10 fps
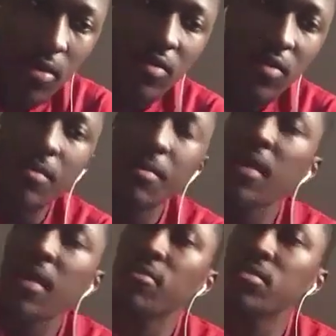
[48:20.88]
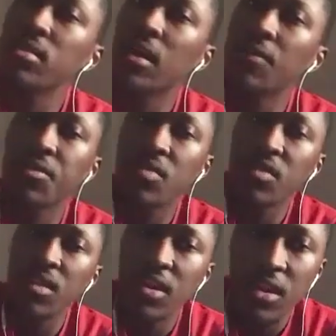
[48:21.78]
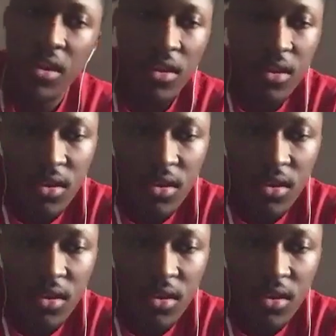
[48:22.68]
everybody will love to see,